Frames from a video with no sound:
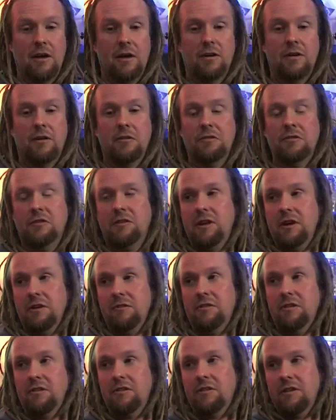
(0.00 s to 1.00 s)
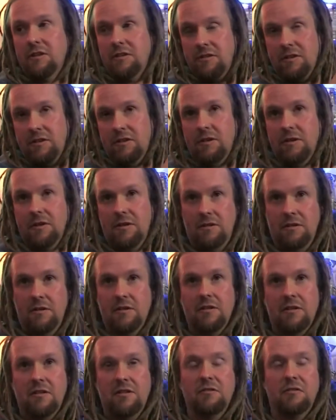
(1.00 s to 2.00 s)
And obviously, I've desisted
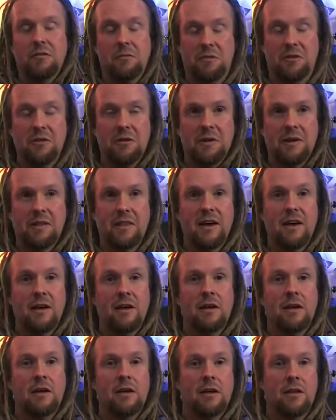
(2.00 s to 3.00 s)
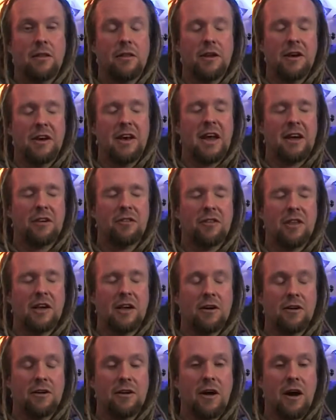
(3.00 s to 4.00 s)
from doing that. The next
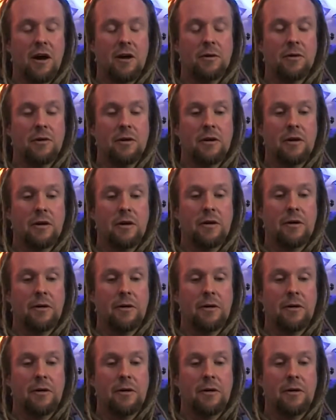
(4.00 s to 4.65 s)
thing I know,